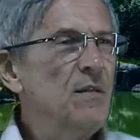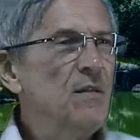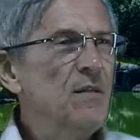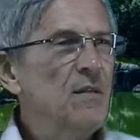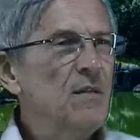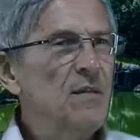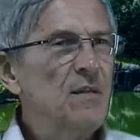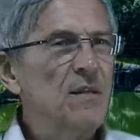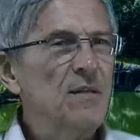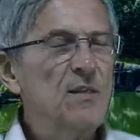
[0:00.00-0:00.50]

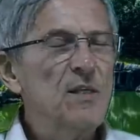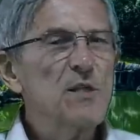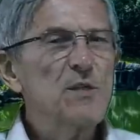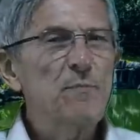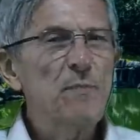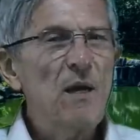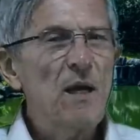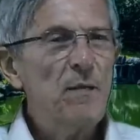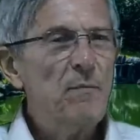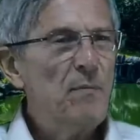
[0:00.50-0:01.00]
Mm -hmm. That this
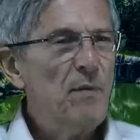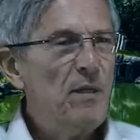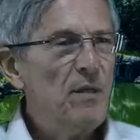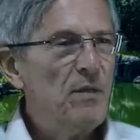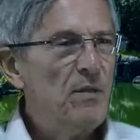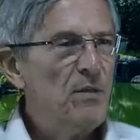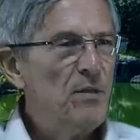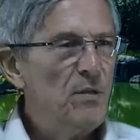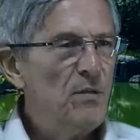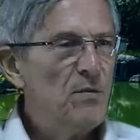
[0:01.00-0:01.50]
mind be
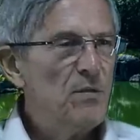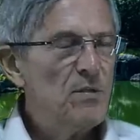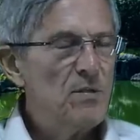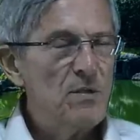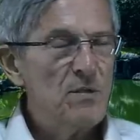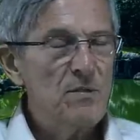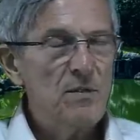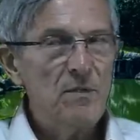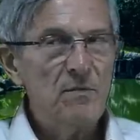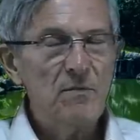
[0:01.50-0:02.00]
in you is
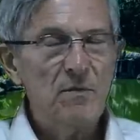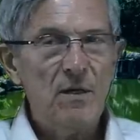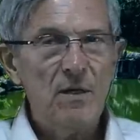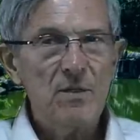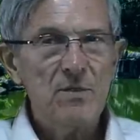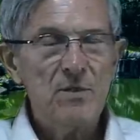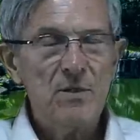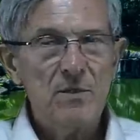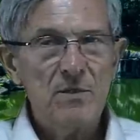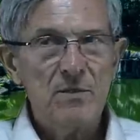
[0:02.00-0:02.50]
yeah. in
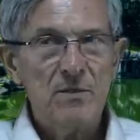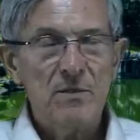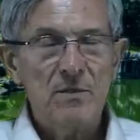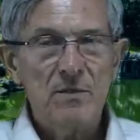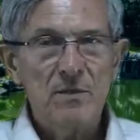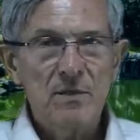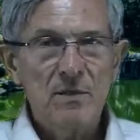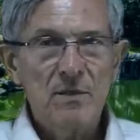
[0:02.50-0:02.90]
Christ Jesus.